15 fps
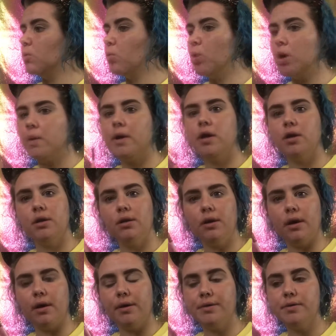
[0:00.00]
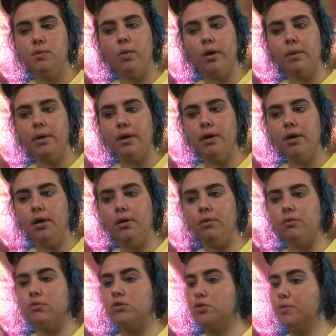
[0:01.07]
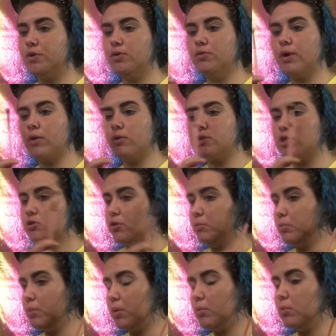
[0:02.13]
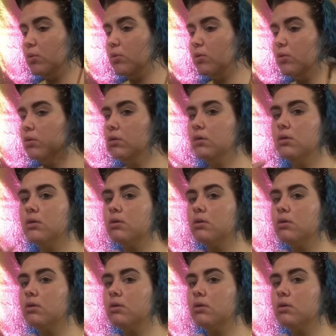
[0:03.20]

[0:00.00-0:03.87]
What are we gonna do, guys? What are we gonna do? Should we do red, orange, yellow, green, purple?